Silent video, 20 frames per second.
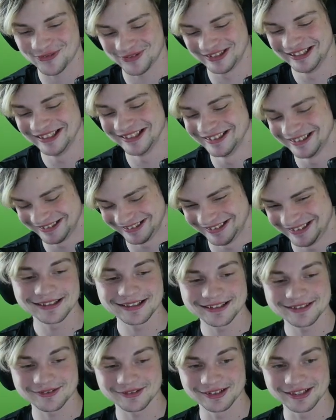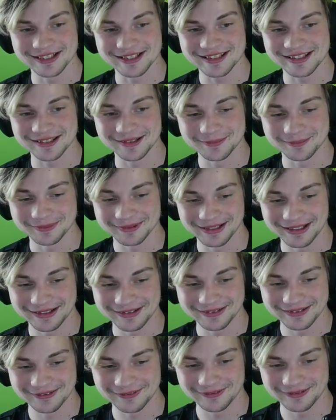This is really stupid. I
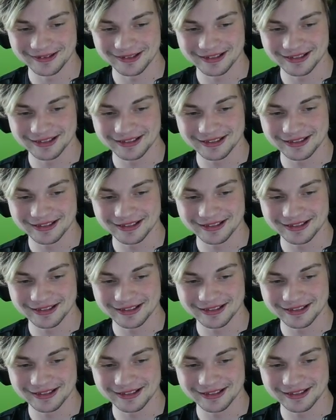don't know why.